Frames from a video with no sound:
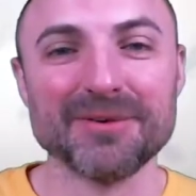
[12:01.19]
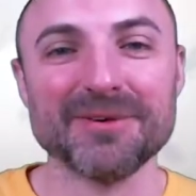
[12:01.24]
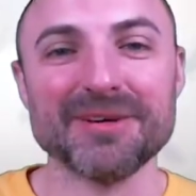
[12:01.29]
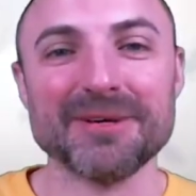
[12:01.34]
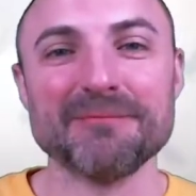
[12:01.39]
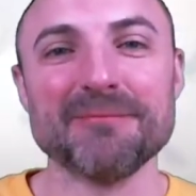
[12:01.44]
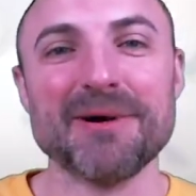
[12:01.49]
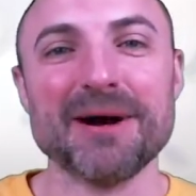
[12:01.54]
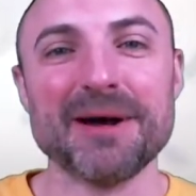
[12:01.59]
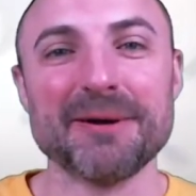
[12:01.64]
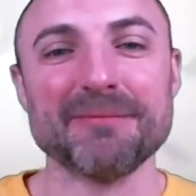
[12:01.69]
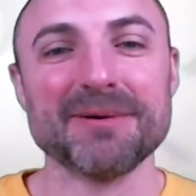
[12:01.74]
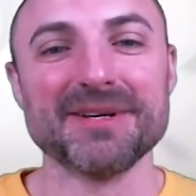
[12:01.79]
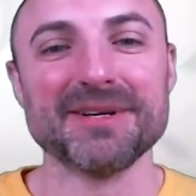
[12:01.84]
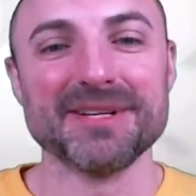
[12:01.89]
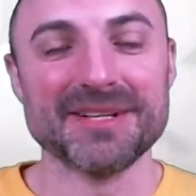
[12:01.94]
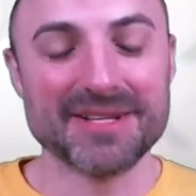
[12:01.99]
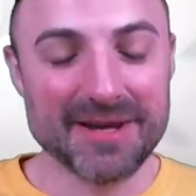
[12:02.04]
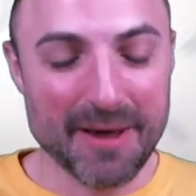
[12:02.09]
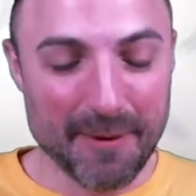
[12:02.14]
in my
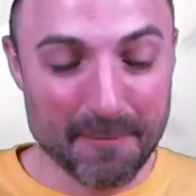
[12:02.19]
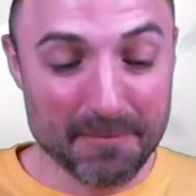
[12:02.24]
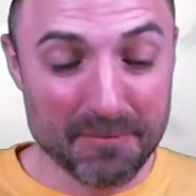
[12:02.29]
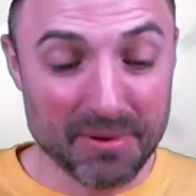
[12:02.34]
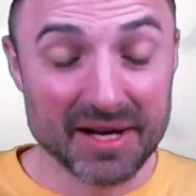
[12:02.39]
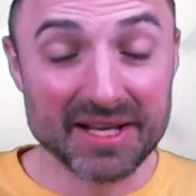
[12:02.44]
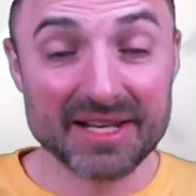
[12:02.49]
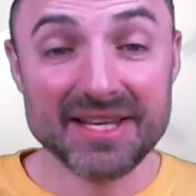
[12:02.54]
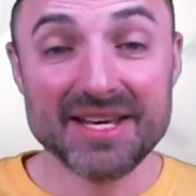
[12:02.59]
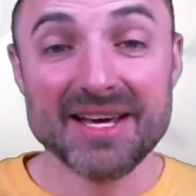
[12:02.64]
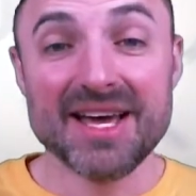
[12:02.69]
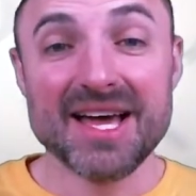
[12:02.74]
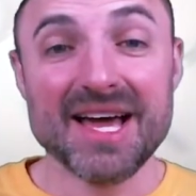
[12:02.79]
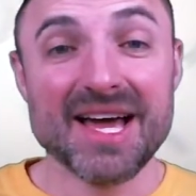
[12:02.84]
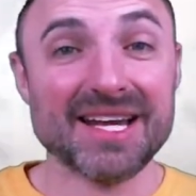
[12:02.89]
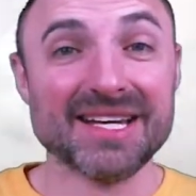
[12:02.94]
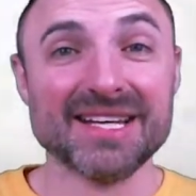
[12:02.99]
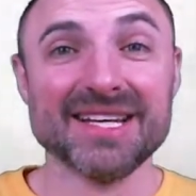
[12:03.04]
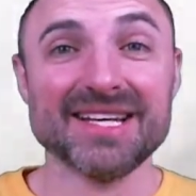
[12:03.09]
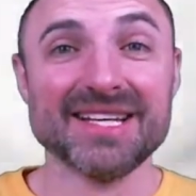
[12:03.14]
opinion, but
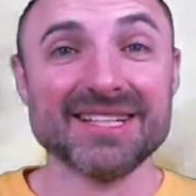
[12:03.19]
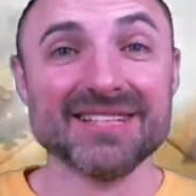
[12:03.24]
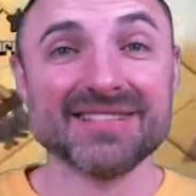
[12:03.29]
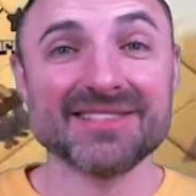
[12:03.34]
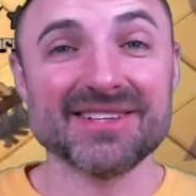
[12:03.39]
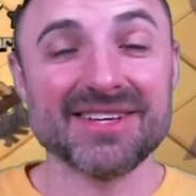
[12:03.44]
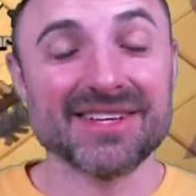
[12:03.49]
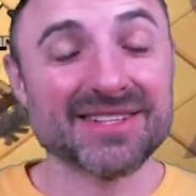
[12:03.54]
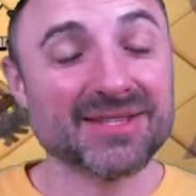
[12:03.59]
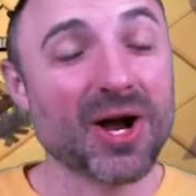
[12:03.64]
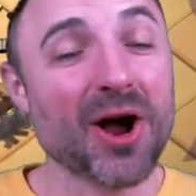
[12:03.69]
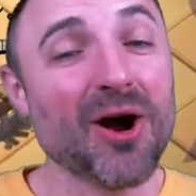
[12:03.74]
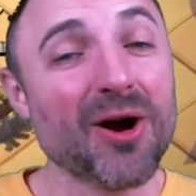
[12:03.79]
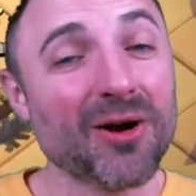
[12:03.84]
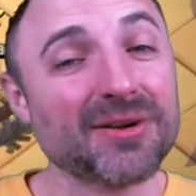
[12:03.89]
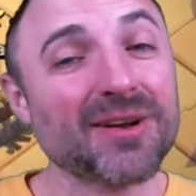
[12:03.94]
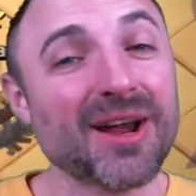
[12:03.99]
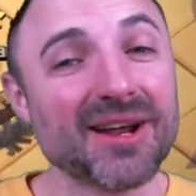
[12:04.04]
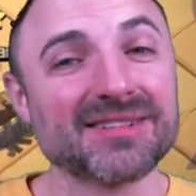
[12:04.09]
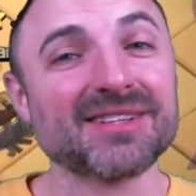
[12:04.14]
it's
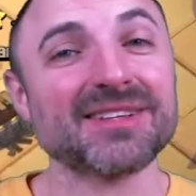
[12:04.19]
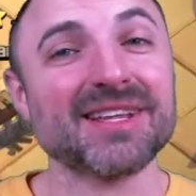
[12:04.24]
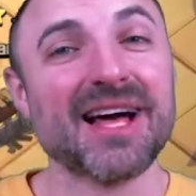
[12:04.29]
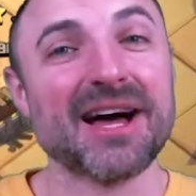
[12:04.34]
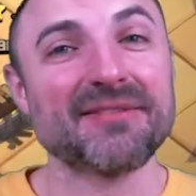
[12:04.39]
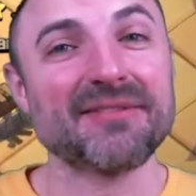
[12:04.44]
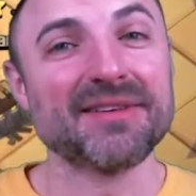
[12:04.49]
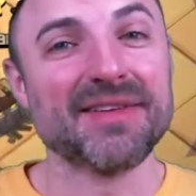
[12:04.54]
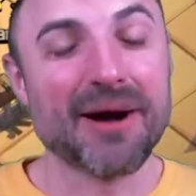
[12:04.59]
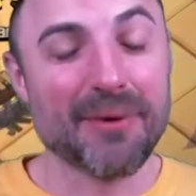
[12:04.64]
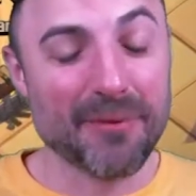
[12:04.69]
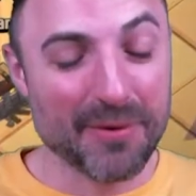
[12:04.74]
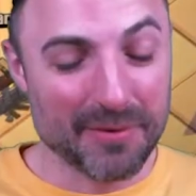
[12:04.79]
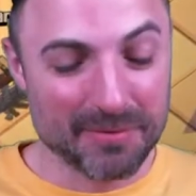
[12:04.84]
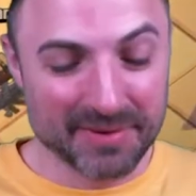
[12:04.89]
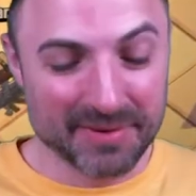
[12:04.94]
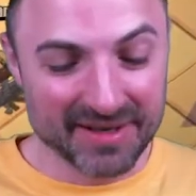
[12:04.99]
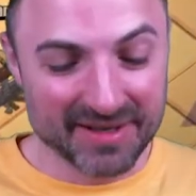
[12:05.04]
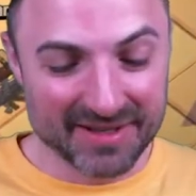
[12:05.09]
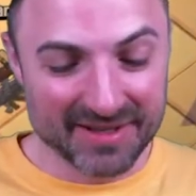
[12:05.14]
hard not to laugh at that one,
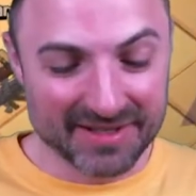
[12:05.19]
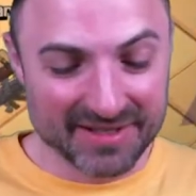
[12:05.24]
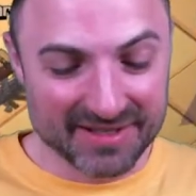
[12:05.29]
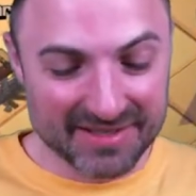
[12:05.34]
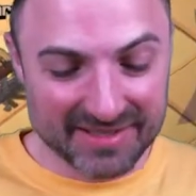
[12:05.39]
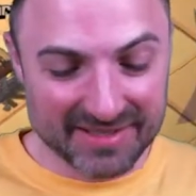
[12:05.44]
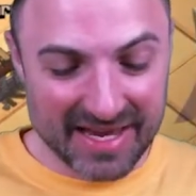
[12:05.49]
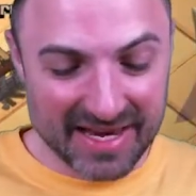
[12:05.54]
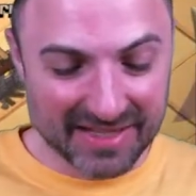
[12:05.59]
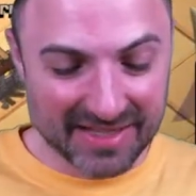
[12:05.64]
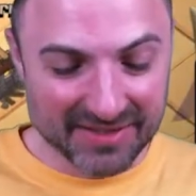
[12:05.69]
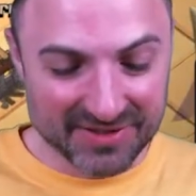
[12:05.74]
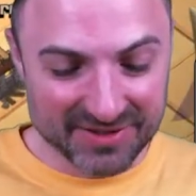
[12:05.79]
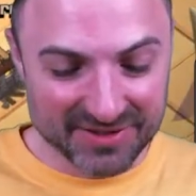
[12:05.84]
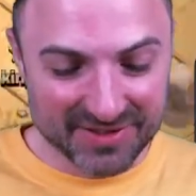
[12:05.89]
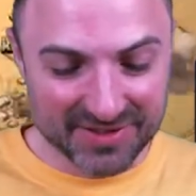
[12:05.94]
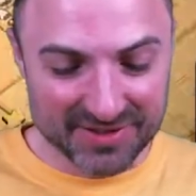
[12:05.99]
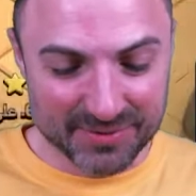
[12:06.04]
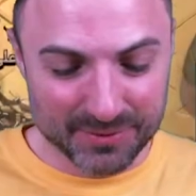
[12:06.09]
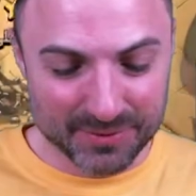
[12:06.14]
because that is
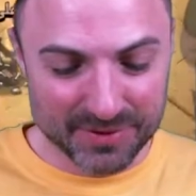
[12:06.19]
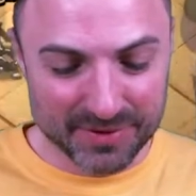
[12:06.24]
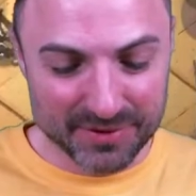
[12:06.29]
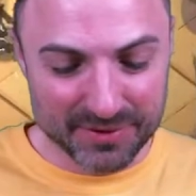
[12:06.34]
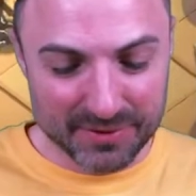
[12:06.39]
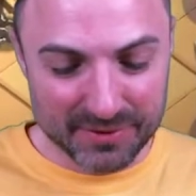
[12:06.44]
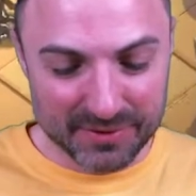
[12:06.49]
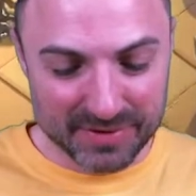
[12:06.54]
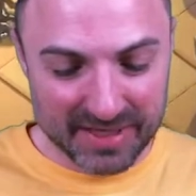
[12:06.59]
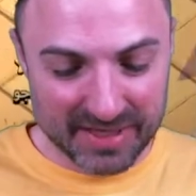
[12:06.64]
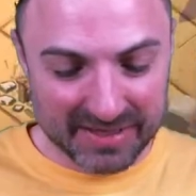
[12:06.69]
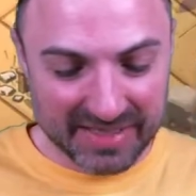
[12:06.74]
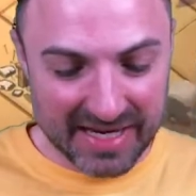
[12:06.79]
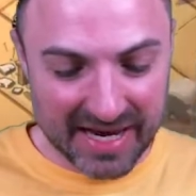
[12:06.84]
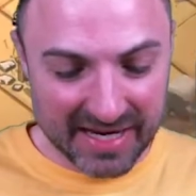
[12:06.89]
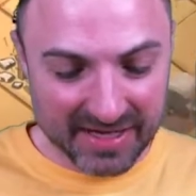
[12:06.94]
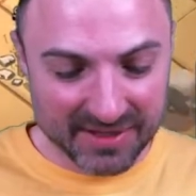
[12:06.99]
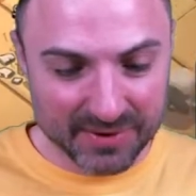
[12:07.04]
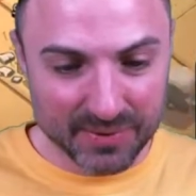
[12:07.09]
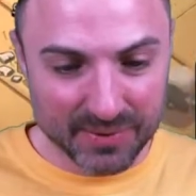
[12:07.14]
just one of those
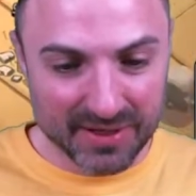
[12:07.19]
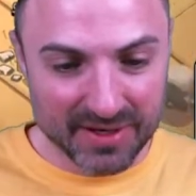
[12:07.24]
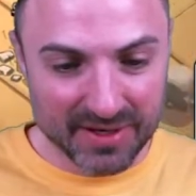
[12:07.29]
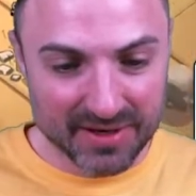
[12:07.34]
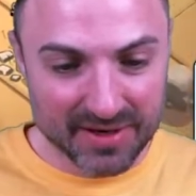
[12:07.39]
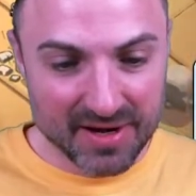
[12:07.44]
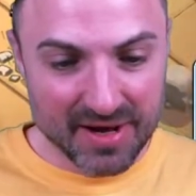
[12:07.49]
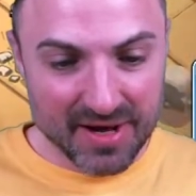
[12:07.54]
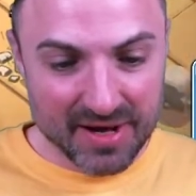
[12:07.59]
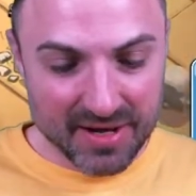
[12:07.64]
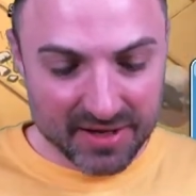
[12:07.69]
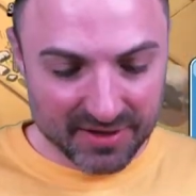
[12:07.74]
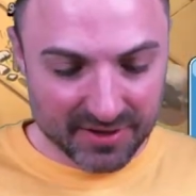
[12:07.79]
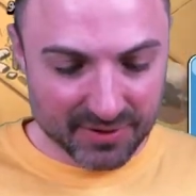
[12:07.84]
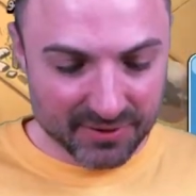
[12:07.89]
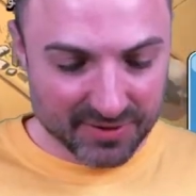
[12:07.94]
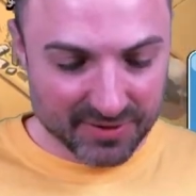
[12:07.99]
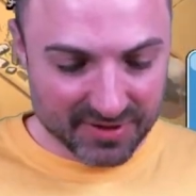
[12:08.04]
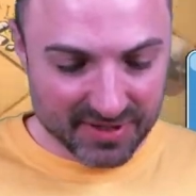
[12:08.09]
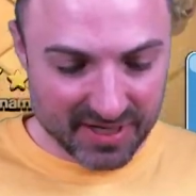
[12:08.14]
attacks where you
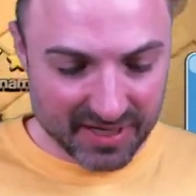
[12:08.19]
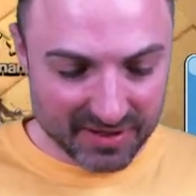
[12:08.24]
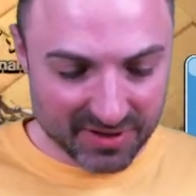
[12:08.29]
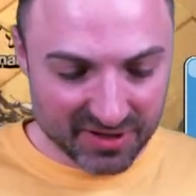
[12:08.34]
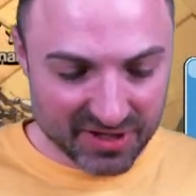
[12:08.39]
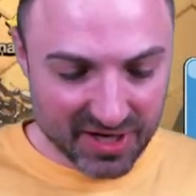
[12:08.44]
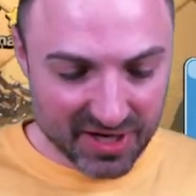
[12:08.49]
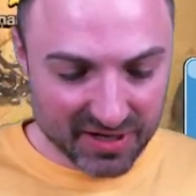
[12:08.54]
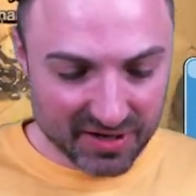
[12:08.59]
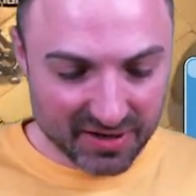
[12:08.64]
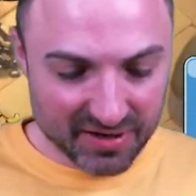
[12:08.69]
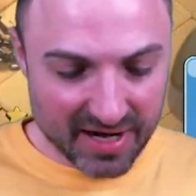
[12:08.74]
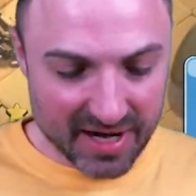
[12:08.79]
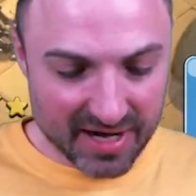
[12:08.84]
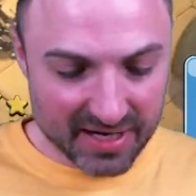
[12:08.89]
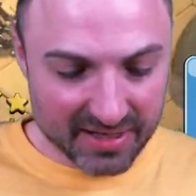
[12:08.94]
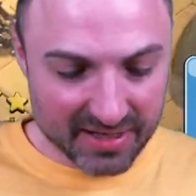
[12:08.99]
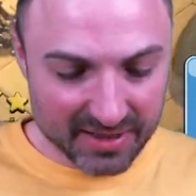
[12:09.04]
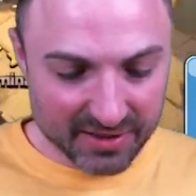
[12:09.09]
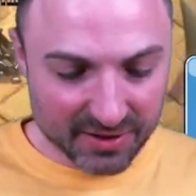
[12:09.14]
just kind of shake your
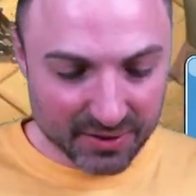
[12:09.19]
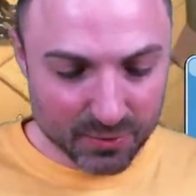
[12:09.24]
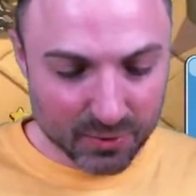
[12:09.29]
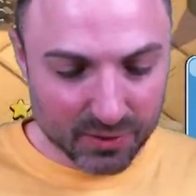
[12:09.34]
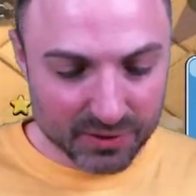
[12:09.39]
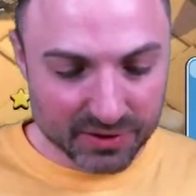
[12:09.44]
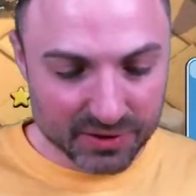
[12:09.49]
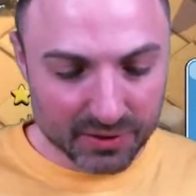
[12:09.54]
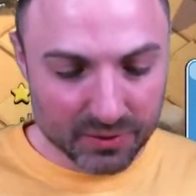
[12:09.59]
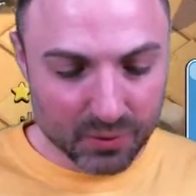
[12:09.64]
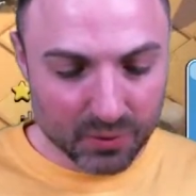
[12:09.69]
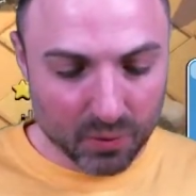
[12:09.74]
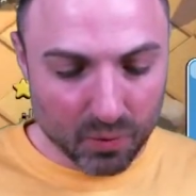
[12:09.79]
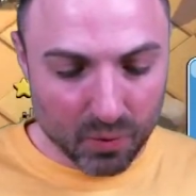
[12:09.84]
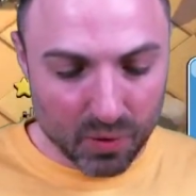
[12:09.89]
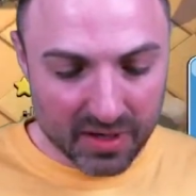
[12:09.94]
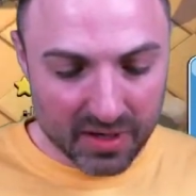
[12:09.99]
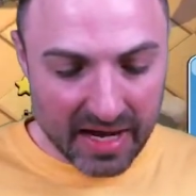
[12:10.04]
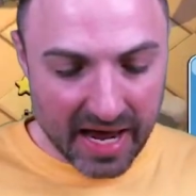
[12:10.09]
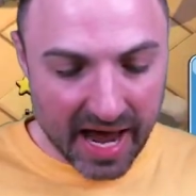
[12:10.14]
head and you wonder
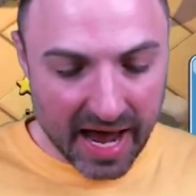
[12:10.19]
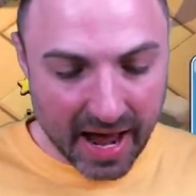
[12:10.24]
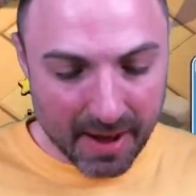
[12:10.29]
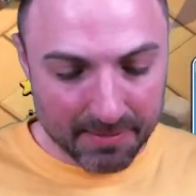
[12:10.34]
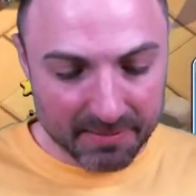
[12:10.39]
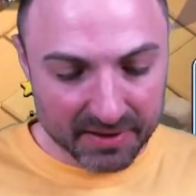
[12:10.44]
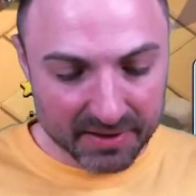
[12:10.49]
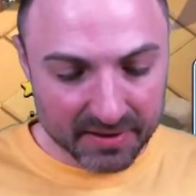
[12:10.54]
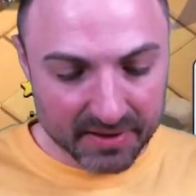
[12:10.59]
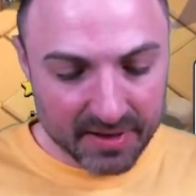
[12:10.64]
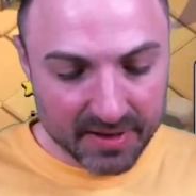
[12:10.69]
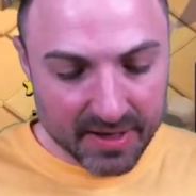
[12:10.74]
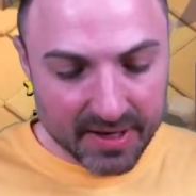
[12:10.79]
what happened.